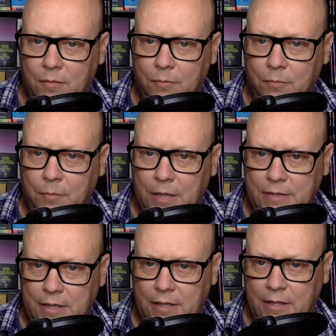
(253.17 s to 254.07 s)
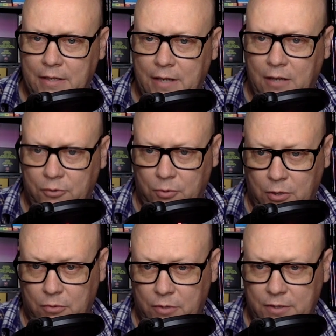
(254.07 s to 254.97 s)
Mate
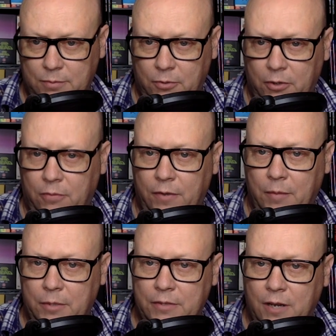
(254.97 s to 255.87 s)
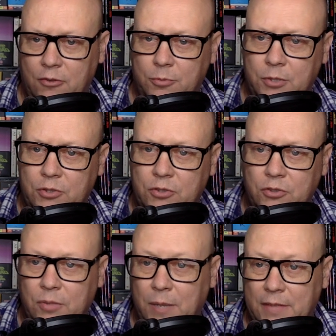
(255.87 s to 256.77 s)
Calderon, exploring her family's contribution
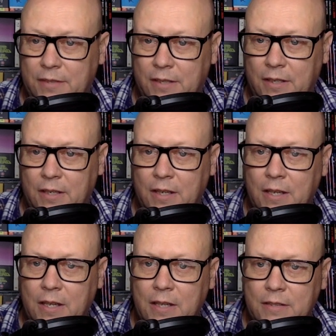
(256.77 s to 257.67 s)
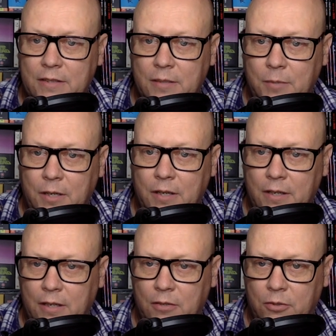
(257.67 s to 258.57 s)
to the Mexican
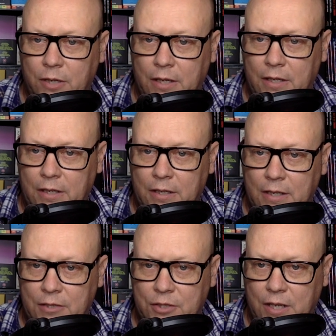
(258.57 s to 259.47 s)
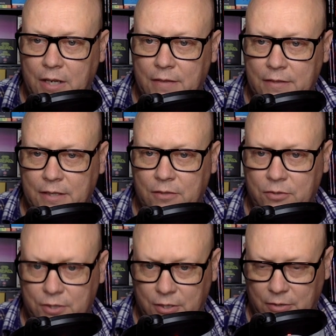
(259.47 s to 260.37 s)
cinema, including initiating the
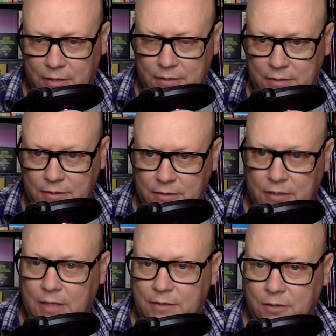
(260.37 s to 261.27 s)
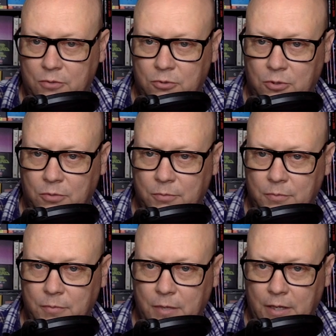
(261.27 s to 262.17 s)
Santo series. So that's a cool
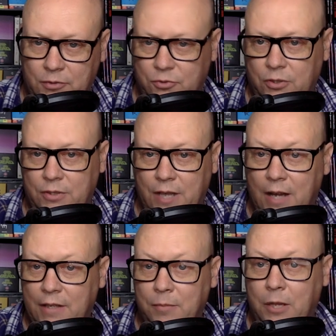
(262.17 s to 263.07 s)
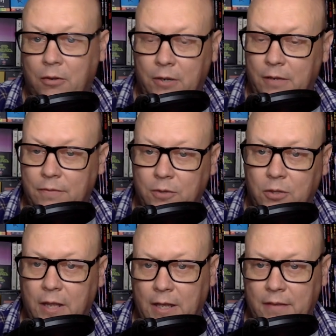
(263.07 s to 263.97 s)
extra documentary,
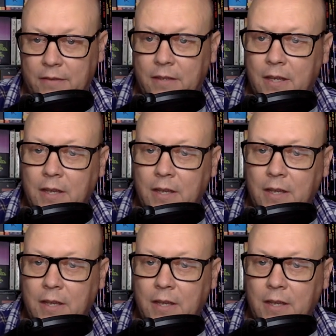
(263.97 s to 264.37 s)
full-length,